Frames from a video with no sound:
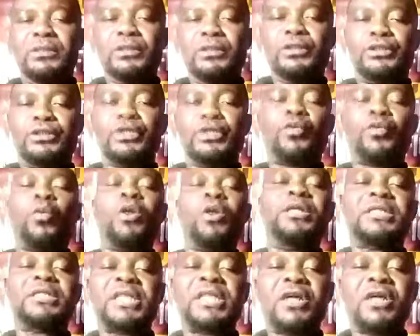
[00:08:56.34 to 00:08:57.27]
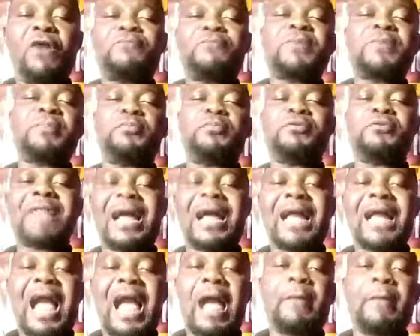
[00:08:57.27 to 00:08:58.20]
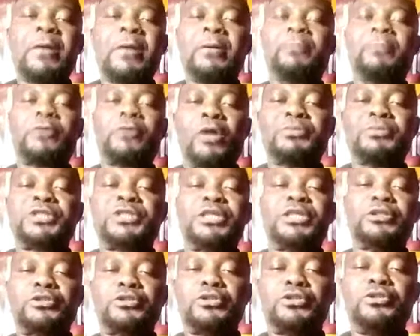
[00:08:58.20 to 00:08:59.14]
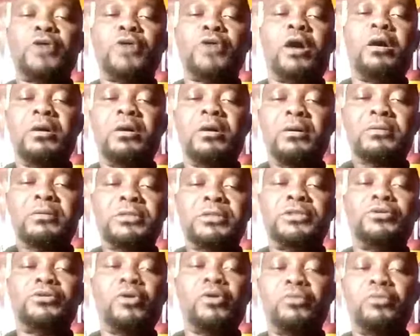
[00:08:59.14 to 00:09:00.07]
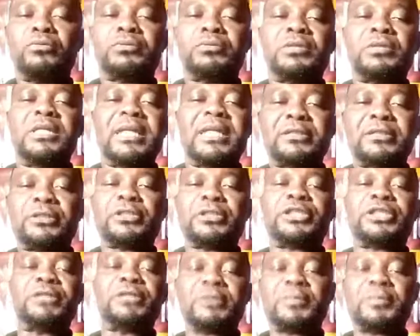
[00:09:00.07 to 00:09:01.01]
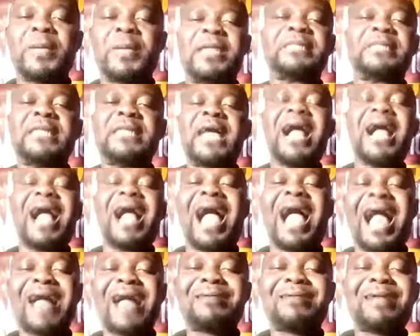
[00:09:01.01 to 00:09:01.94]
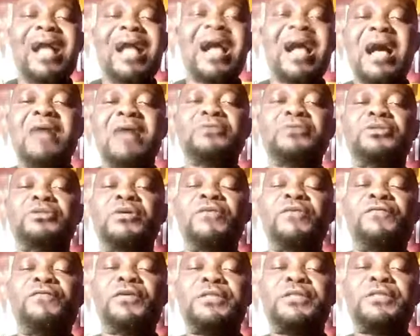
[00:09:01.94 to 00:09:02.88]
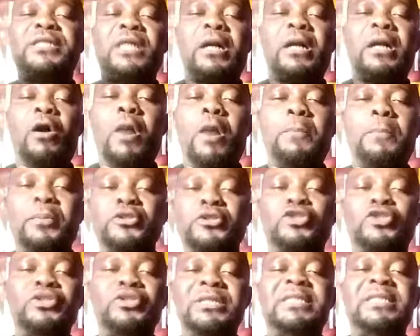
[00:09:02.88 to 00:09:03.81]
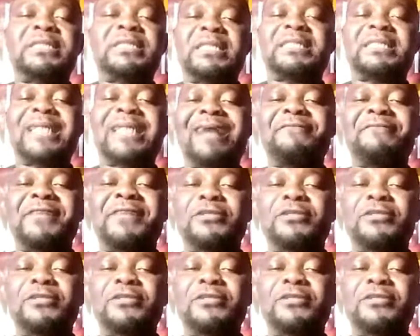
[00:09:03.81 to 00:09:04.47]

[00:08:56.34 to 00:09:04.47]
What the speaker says: The quality of people that comes into your relationship space accounts for the opportunities, the average